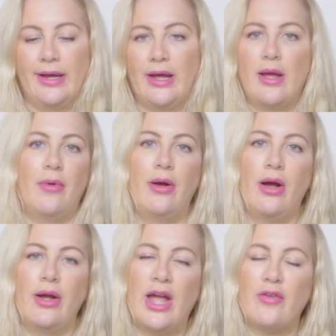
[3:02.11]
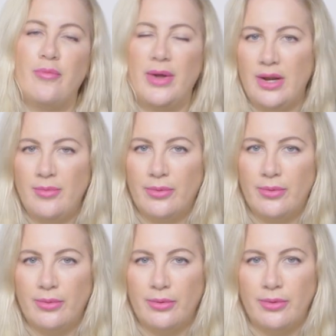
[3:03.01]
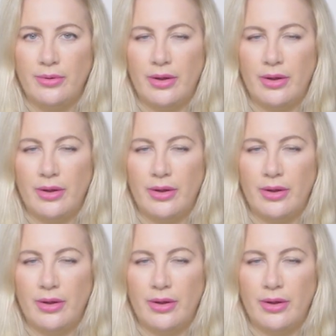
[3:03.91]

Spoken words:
I have many more